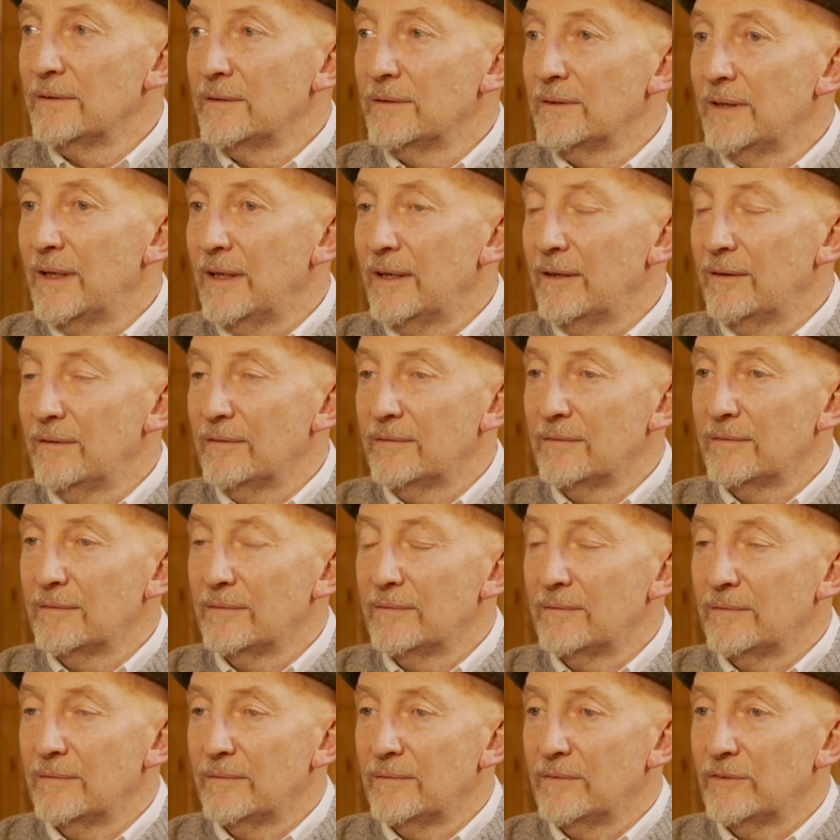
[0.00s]
Yeah.
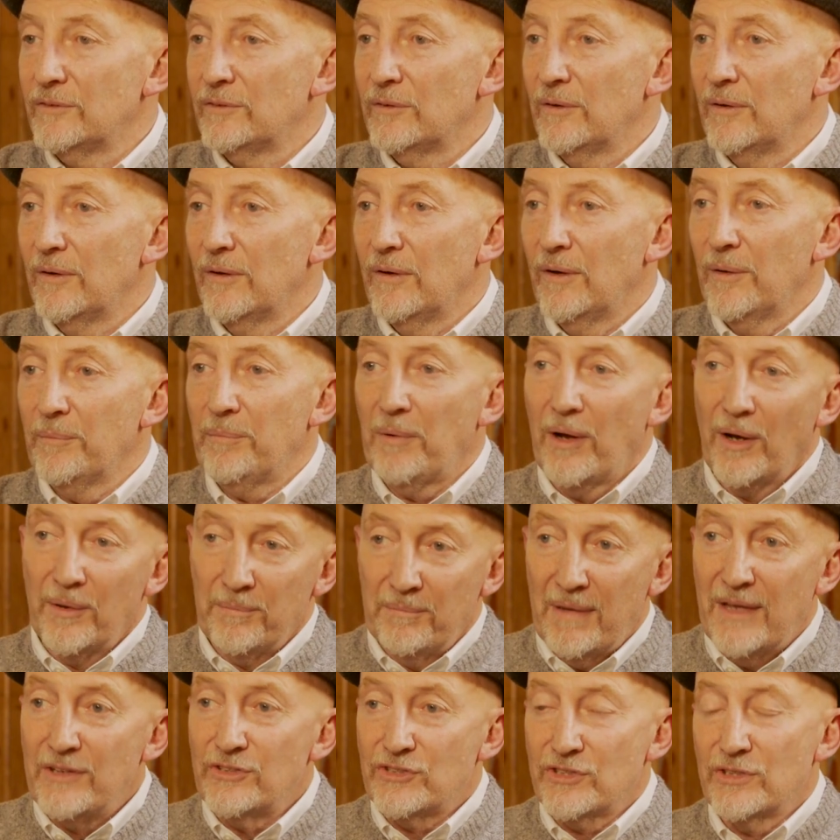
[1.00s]
I, I
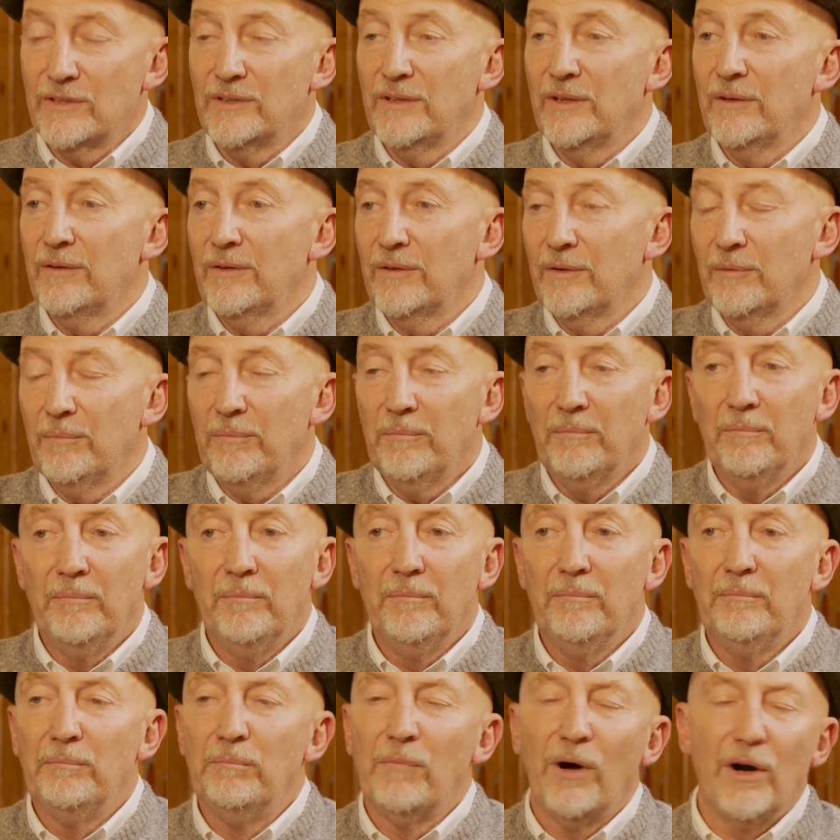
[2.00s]
mentioned the, the
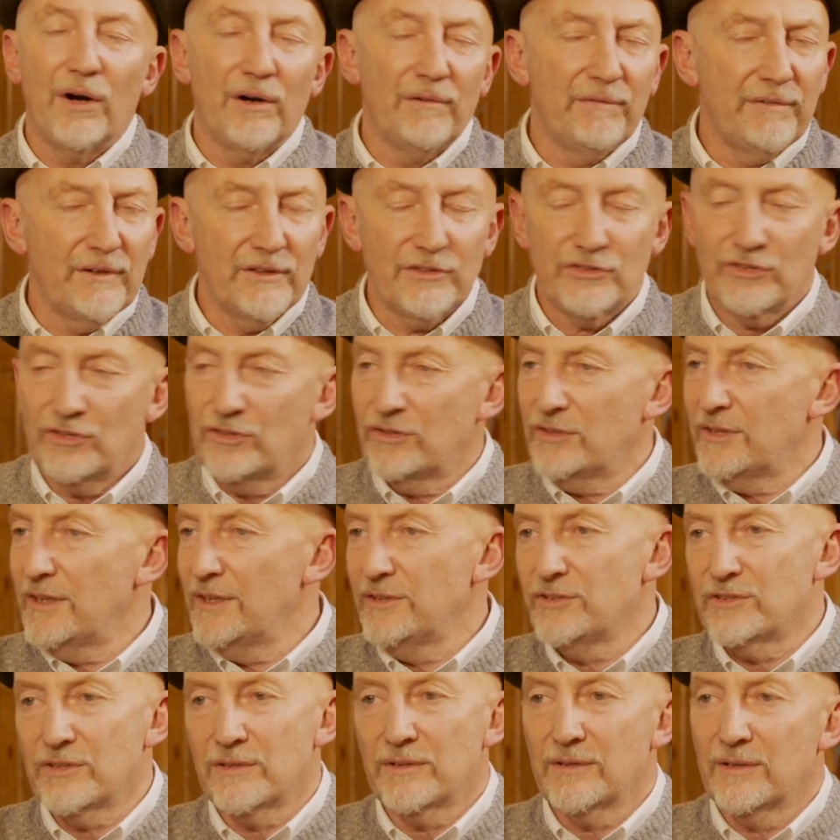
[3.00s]
marvellous
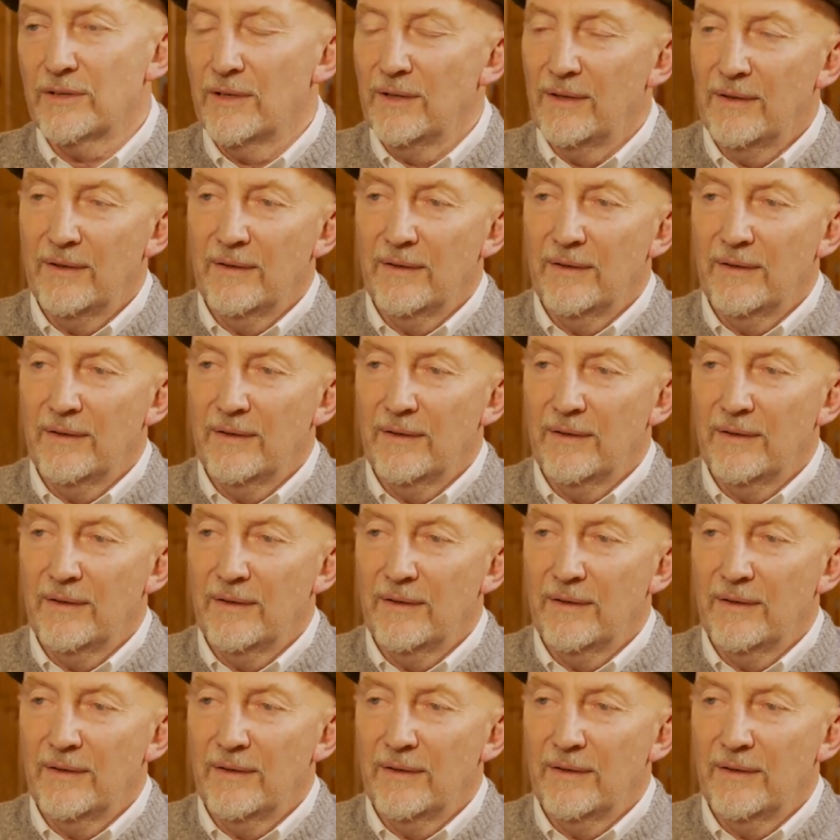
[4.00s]
teacher